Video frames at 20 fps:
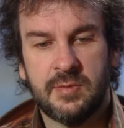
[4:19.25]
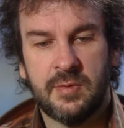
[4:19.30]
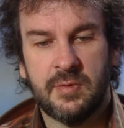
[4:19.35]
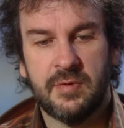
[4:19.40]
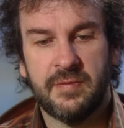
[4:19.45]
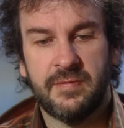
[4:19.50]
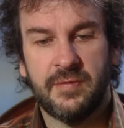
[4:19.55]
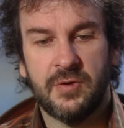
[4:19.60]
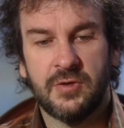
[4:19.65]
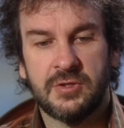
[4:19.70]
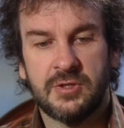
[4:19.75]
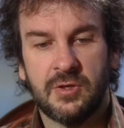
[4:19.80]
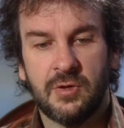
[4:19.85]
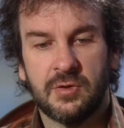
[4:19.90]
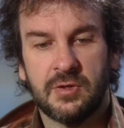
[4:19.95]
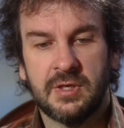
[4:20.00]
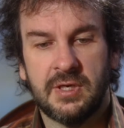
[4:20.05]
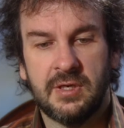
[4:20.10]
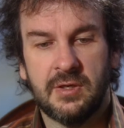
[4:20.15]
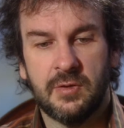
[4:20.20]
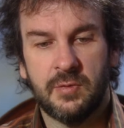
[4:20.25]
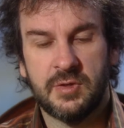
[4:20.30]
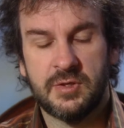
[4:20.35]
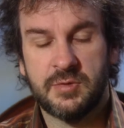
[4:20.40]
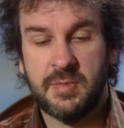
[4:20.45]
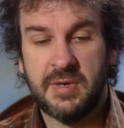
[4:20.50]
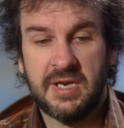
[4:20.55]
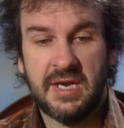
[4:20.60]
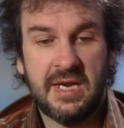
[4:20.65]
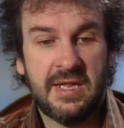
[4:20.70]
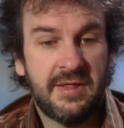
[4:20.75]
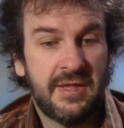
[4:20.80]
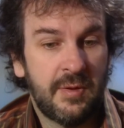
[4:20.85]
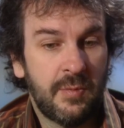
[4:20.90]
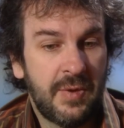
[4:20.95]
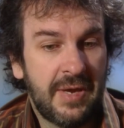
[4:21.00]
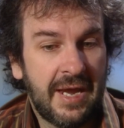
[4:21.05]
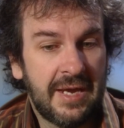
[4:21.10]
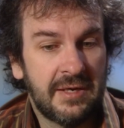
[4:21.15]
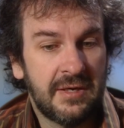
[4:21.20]
We were in a first look deal, which meant anything
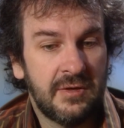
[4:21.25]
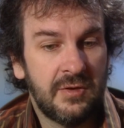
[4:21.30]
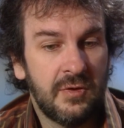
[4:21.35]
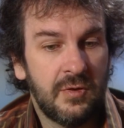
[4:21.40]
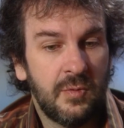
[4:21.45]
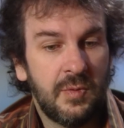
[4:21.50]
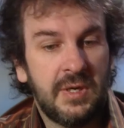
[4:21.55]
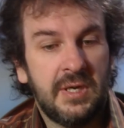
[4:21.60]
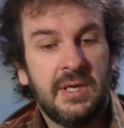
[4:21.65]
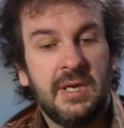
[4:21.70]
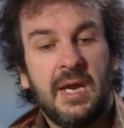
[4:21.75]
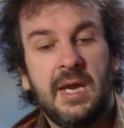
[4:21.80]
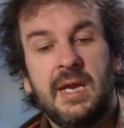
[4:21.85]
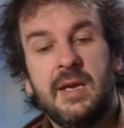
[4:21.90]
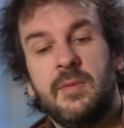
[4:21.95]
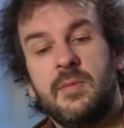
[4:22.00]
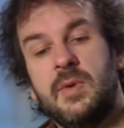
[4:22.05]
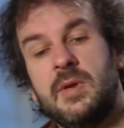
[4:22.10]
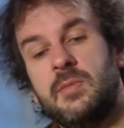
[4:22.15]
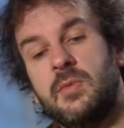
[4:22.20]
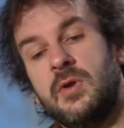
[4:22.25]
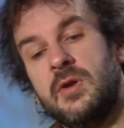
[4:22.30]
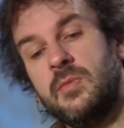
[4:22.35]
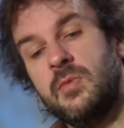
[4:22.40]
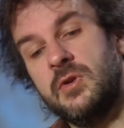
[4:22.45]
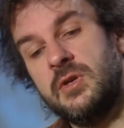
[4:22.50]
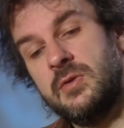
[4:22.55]
we had to do, we had to go to